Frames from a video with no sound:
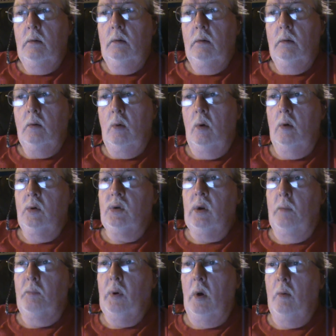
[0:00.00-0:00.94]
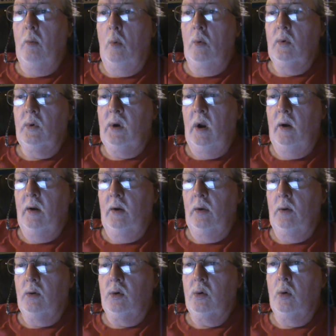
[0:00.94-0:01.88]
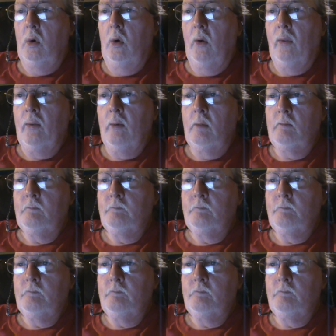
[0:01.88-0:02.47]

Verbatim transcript: Of course, they probably won't tell you the truth.